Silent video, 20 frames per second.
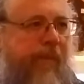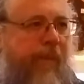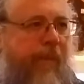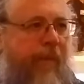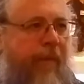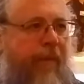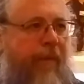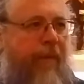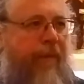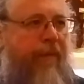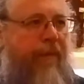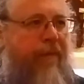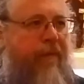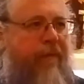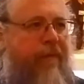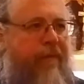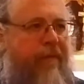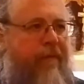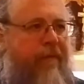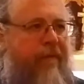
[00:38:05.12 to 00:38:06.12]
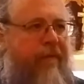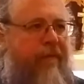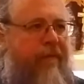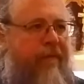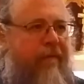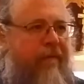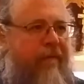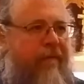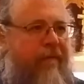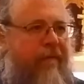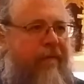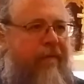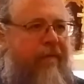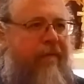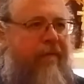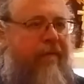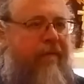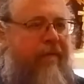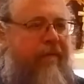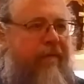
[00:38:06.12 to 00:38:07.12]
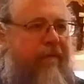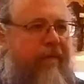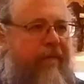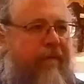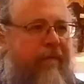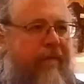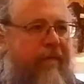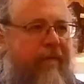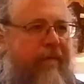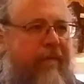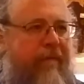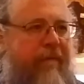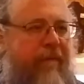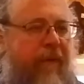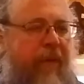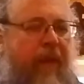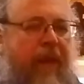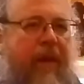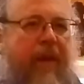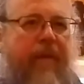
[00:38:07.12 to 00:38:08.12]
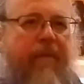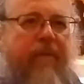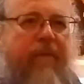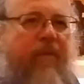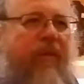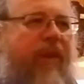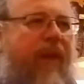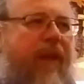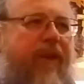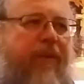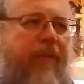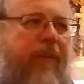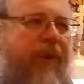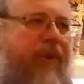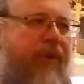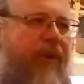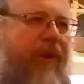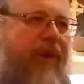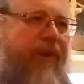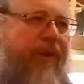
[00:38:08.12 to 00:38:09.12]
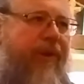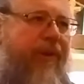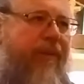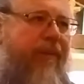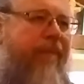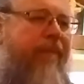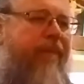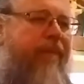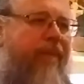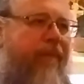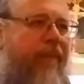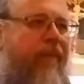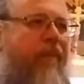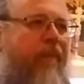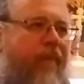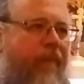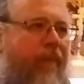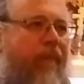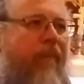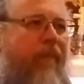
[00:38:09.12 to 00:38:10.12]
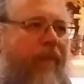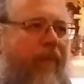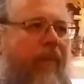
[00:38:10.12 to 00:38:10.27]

when Russian Orthodox Church became separate. That's much later. Much later.